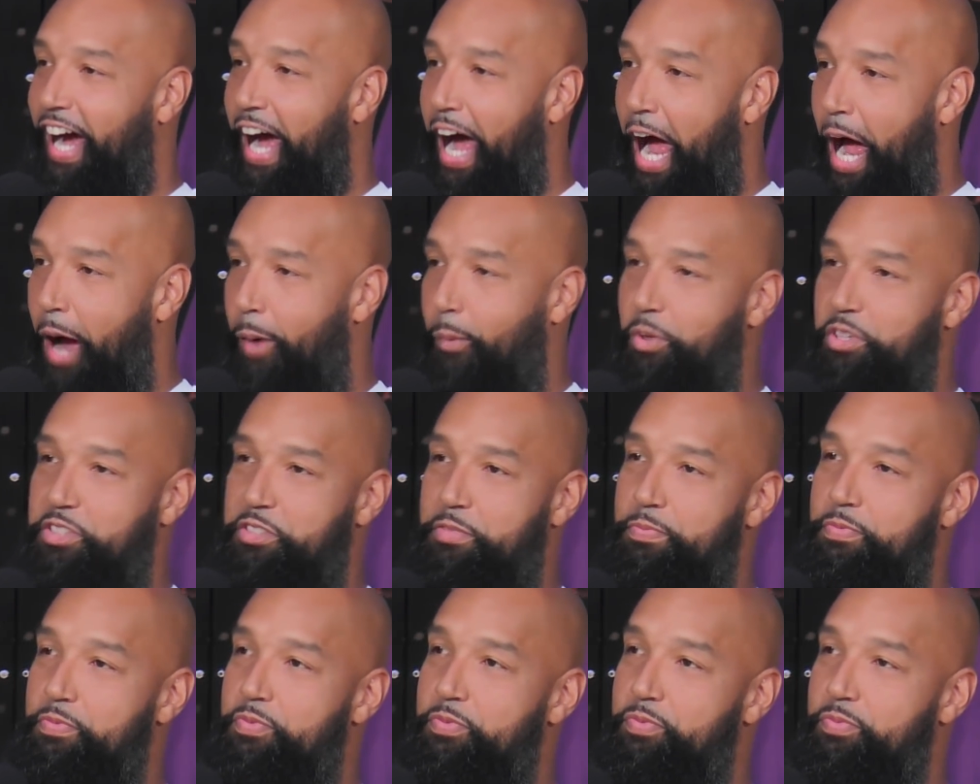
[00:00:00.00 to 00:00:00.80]
I was
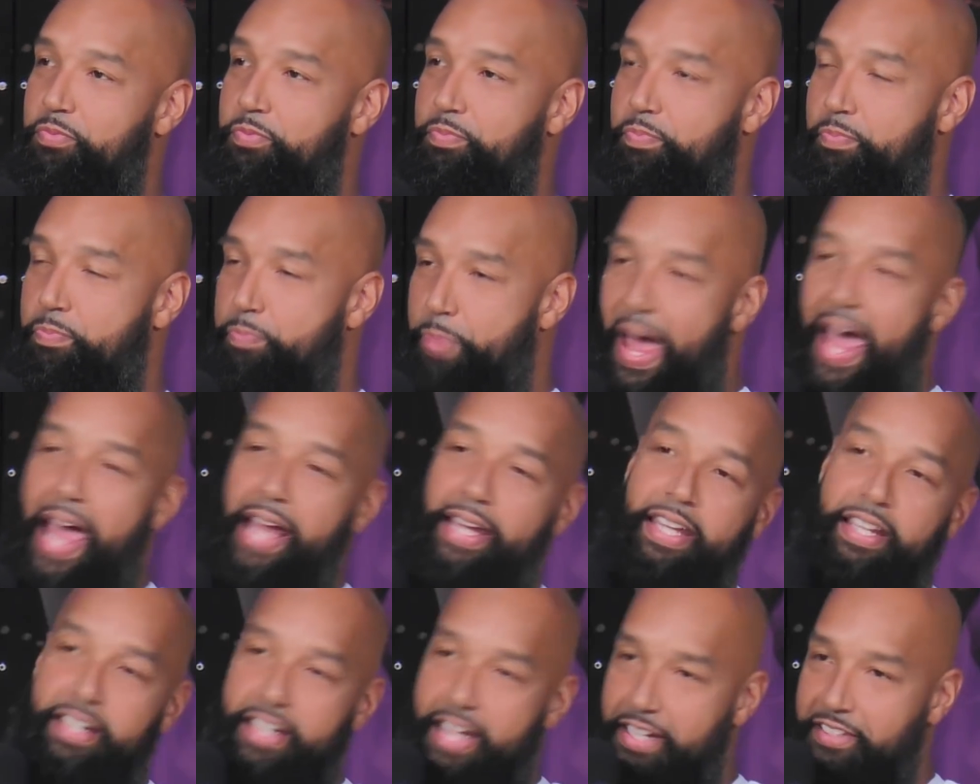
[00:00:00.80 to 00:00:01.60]

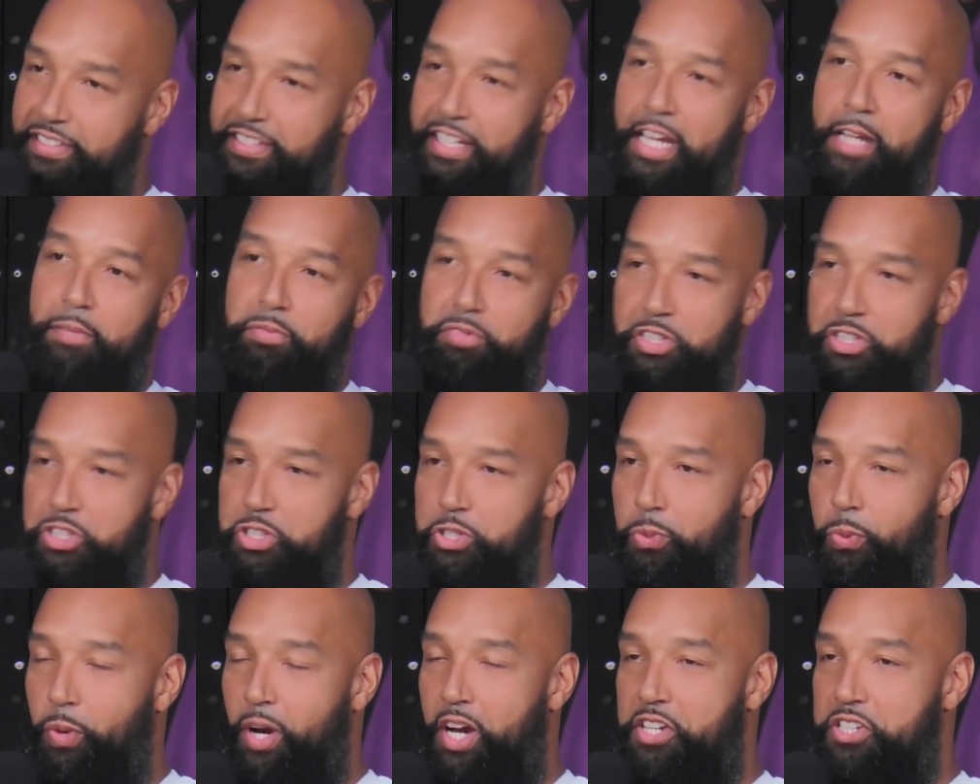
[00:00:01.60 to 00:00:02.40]
back in that same
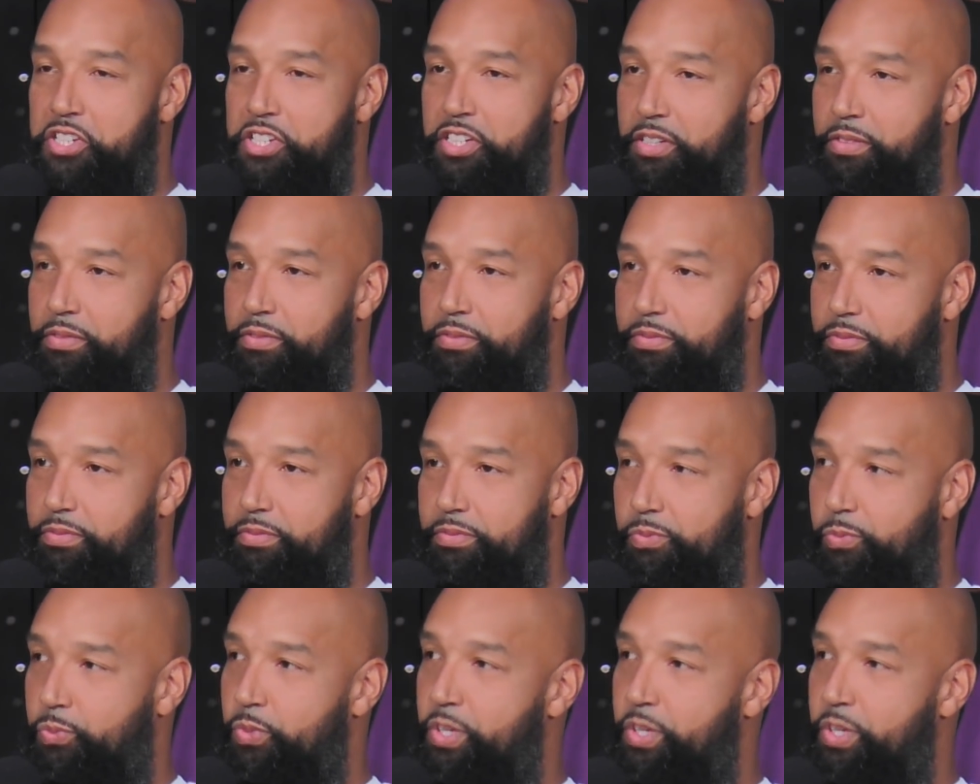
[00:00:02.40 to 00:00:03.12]
situation mm-hmm.